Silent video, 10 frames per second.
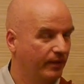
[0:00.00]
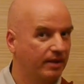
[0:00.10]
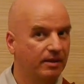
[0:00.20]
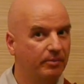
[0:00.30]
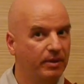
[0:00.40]

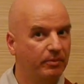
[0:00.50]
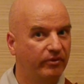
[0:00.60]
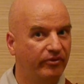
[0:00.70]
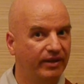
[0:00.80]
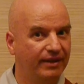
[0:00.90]
and some people
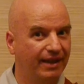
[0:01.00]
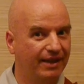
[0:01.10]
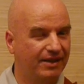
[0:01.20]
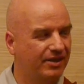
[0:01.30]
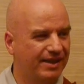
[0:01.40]
feel that
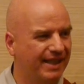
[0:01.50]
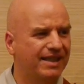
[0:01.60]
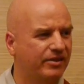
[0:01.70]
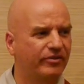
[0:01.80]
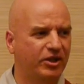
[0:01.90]
it's just
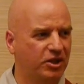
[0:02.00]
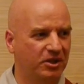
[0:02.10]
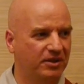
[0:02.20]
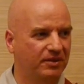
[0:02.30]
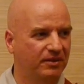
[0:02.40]

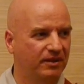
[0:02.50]
insufficient.